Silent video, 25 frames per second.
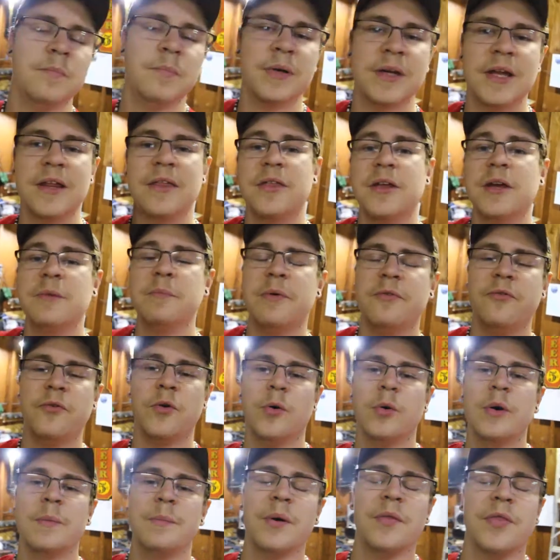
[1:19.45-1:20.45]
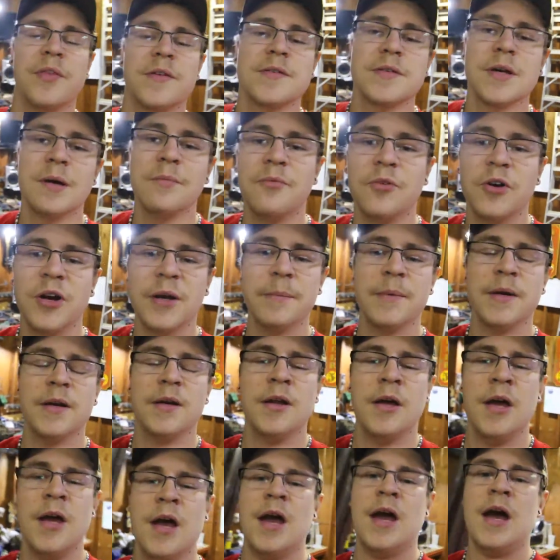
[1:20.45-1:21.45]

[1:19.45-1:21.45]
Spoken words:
But I think before we put the subframe in,